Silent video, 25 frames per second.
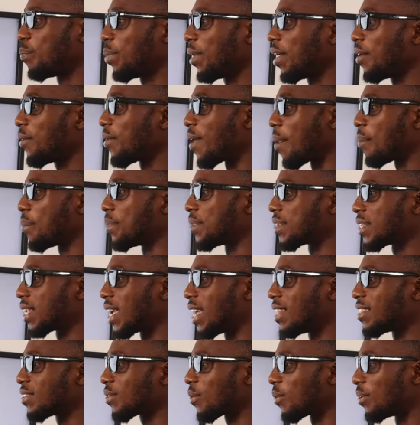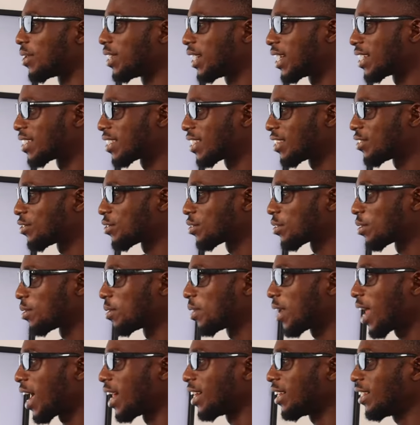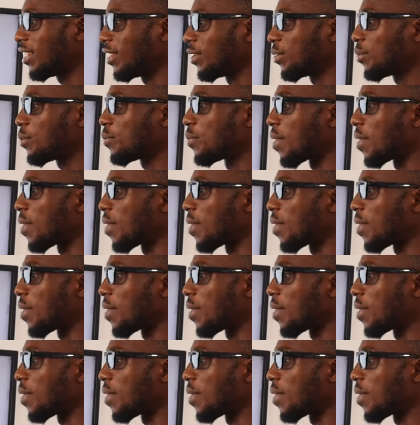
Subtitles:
P represents condensation and Q